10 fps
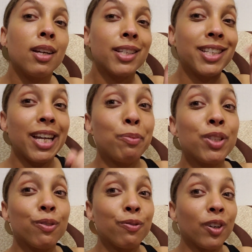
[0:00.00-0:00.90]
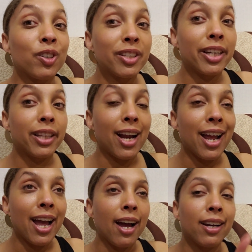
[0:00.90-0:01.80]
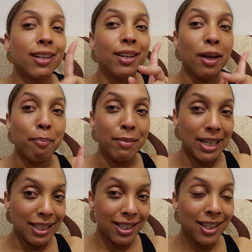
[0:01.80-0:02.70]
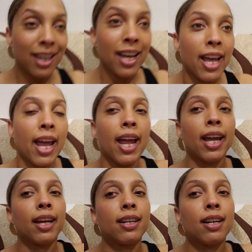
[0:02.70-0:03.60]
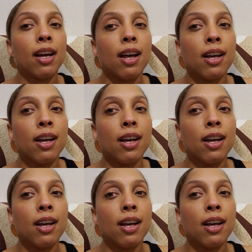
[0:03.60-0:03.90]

Today was the first day that I had meat. And